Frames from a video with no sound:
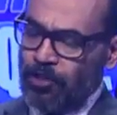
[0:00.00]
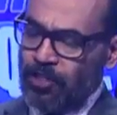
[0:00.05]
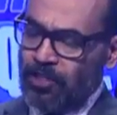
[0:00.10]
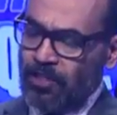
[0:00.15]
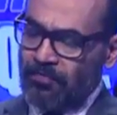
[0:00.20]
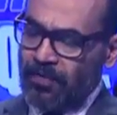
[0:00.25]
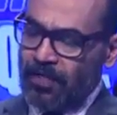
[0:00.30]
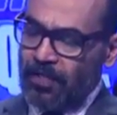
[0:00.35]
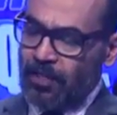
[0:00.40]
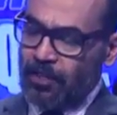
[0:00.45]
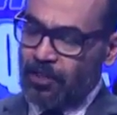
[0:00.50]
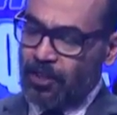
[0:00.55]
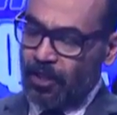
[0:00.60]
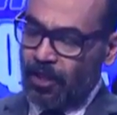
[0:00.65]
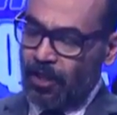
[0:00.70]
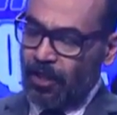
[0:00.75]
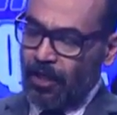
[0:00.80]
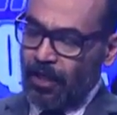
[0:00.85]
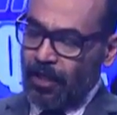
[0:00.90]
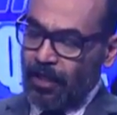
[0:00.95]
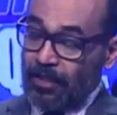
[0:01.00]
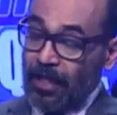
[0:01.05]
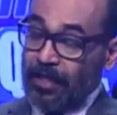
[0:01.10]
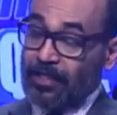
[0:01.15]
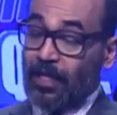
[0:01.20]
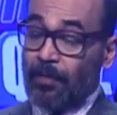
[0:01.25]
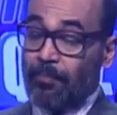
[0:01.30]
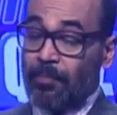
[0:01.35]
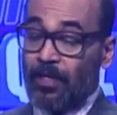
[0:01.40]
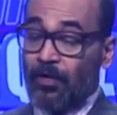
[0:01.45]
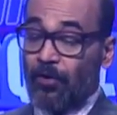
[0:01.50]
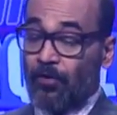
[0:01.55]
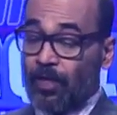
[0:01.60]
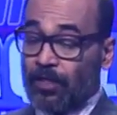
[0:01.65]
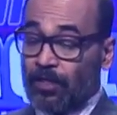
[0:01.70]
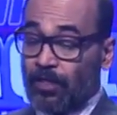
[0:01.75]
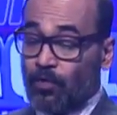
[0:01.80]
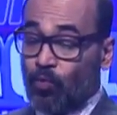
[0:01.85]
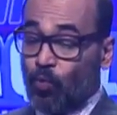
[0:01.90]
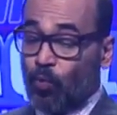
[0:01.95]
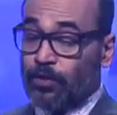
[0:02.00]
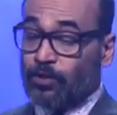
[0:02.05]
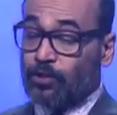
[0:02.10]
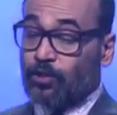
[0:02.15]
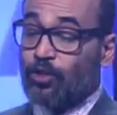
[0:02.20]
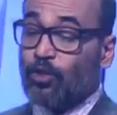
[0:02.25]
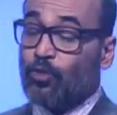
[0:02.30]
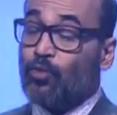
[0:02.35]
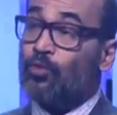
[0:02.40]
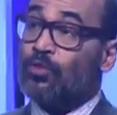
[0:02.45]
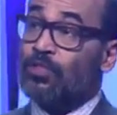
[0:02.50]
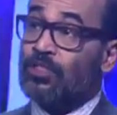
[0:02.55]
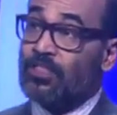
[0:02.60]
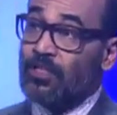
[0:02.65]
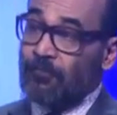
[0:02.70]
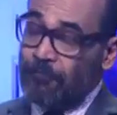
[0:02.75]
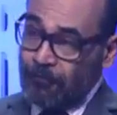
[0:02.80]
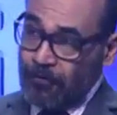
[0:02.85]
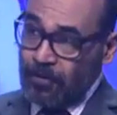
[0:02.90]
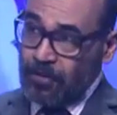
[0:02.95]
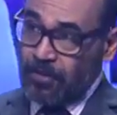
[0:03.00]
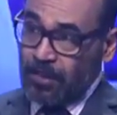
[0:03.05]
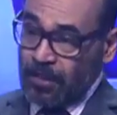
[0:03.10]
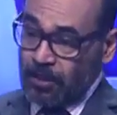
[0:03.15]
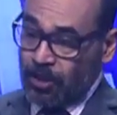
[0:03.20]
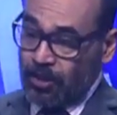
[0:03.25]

positive integer that can be written with two different